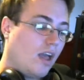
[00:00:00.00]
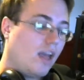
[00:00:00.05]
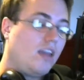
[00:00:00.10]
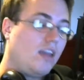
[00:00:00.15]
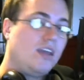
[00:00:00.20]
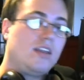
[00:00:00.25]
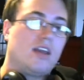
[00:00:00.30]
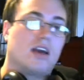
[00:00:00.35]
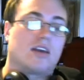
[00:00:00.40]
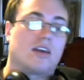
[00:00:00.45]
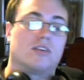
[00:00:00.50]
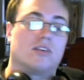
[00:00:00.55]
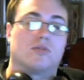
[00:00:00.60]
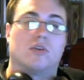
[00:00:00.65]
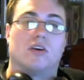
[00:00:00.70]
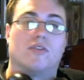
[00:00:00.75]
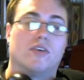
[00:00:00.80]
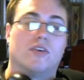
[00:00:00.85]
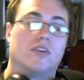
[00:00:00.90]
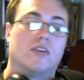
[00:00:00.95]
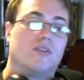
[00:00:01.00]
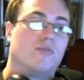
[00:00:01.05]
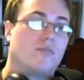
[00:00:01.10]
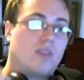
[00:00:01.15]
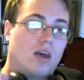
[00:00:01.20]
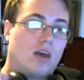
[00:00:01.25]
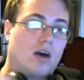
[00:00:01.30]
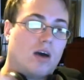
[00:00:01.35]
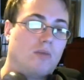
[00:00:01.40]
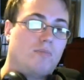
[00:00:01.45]
Any deck is relevant.
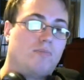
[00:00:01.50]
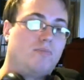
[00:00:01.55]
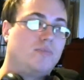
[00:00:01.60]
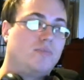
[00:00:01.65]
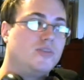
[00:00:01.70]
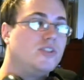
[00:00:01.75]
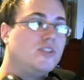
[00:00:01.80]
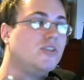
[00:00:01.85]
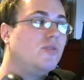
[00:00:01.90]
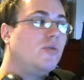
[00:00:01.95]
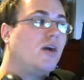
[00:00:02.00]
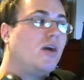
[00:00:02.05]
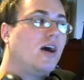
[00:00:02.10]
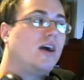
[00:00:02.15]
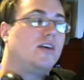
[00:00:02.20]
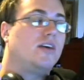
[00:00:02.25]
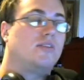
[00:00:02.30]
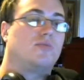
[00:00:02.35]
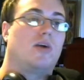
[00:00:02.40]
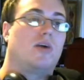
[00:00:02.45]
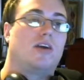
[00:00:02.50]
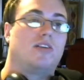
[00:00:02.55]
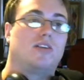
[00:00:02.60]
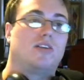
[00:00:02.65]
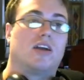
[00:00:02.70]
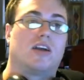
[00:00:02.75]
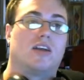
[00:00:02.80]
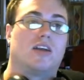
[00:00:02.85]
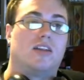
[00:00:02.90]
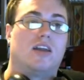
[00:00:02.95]
A Blue Eyes White
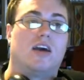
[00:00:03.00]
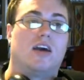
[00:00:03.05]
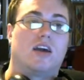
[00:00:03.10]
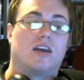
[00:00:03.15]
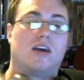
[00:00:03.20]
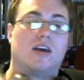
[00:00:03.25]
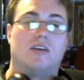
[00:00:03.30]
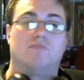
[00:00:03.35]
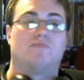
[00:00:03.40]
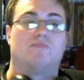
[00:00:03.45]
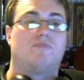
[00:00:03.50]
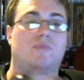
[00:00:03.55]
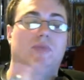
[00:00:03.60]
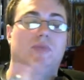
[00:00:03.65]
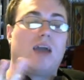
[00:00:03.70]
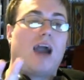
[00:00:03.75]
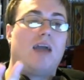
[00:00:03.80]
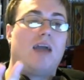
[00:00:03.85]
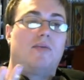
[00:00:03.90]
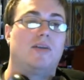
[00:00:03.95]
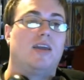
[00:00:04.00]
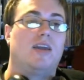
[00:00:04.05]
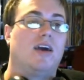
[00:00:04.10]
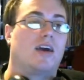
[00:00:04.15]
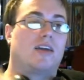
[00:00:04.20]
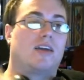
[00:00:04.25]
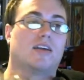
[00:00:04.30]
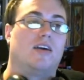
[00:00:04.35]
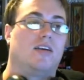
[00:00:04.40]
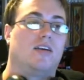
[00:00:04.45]
Dragon deck, a Kaiba
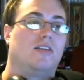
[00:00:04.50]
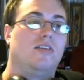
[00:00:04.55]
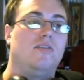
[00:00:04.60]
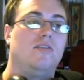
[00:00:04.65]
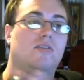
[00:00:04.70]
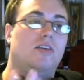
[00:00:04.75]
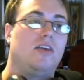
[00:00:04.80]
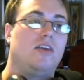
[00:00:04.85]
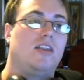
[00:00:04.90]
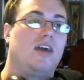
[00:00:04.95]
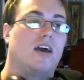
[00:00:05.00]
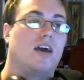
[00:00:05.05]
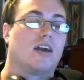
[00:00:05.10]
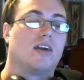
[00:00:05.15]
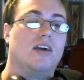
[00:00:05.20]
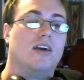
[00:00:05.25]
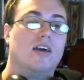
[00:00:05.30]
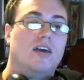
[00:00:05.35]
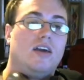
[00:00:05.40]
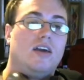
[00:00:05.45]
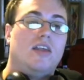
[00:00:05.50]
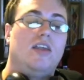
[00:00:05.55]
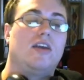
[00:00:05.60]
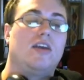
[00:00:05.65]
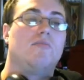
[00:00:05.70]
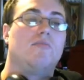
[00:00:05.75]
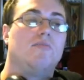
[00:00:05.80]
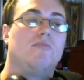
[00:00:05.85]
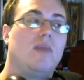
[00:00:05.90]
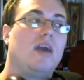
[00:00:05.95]
deck, a Yugi deck, you
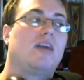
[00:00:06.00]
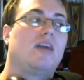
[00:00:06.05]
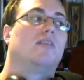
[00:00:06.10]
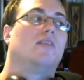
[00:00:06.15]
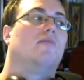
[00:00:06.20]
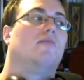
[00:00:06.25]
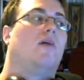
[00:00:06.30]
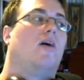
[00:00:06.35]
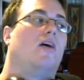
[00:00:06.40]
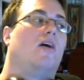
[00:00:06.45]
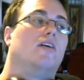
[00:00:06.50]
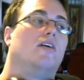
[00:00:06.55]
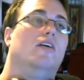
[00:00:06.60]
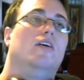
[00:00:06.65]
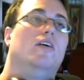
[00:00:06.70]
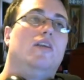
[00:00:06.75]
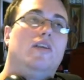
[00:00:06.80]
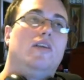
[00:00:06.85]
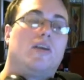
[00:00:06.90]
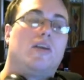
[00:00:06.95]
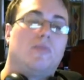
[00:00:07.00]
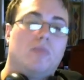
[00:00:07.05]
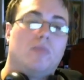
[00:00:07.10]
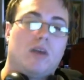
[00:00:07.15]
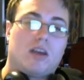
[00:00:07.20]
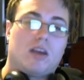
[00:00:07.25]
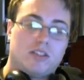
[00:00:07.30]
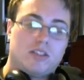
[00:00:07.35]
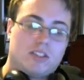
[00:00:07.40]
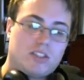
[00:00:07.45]
can make them all. You can
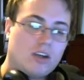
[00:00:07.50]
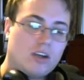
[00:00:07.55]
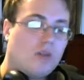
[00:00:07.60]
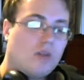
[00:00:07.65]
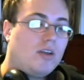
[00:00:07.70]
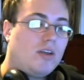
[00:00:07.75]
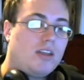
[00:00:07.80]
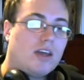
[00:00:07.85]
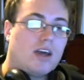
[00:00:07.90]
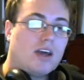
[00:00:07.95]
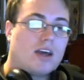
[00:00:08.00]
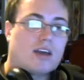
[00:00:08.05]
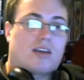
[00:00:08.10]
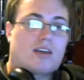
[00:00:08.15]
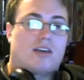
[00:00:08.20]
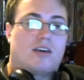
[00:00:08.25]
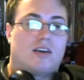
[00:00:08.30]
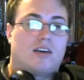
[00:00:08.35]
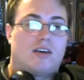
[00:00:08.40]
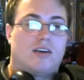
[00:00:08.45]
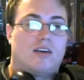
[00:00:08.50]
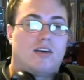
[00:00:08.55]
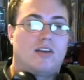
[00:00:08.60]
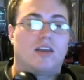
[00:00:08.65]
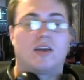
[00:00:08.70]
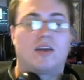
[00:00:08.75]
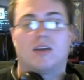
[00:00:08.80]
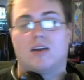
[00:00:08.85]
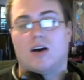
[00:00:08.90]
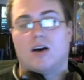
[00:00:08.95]
make a Joey deck.
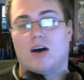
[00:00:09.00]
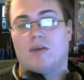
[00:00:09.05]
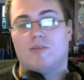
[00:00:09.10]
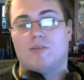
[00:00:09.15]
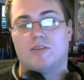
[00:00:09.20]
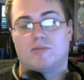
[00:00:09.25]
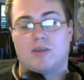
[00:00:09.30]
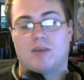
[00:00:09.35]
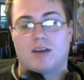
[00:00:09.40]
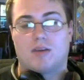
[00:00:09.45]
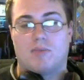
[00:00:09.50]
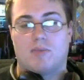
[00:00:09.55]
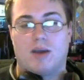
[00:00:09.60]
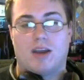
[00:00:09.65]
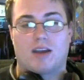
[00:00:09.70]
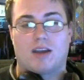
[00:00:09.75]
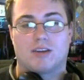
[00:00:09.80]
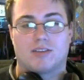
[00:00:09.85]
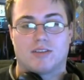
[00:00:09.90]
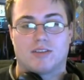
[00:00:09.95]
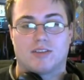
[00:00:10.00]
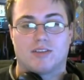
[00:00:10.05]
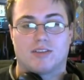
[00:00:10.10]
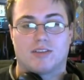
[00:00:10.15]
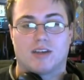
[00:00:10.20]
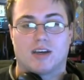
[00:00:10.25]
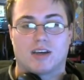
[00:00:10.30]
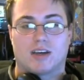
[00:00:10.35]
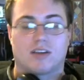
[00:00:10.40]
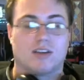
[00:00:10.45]
You could almost make a Pegasus
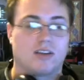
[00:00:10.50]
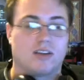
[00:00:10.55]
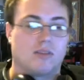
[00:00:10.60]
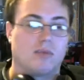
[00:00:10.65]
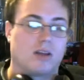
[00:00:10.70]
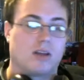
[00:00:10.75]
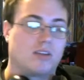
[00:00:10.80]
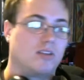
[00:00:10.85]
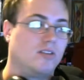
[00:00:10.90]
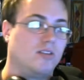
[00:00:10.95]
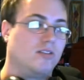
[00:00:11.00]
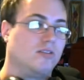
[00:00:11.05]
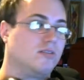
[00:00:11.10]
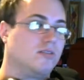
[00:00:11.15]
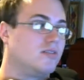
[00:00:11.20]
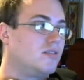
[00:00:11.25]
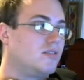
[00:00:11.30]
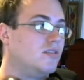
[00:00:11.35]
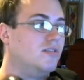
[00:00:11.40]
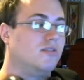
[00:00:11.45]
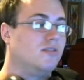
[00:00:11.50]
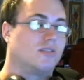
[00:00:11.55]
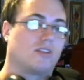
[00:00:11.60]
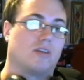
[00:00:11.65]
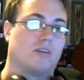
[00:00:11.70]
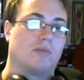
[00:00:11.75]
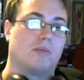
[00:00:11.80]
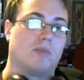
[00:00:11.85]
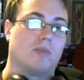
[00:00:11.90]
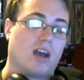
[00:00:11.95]
deck. You can make Toons. Toons are
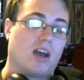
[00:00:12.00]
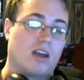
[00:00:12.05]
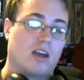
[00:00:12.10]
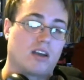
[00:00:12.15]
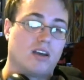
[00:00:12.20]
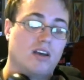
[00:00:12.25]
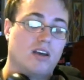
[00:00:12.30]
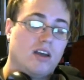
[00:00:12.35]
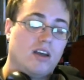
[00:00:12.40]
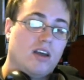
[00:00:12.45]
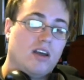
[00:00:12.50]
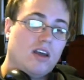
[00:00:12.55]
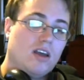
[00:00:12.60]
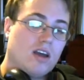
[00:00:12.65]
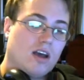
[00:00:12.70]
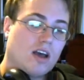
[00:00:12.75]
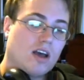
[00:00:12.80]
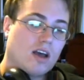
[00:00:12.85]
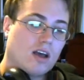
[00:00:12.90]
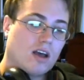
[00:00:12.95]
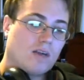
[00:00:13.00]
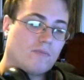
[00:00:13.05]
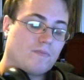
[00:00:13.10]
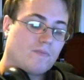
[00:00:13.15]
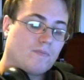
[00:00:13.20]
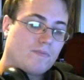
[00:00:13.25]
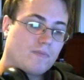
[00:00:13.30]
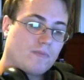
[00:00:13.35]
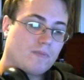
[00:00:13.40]
coming back. But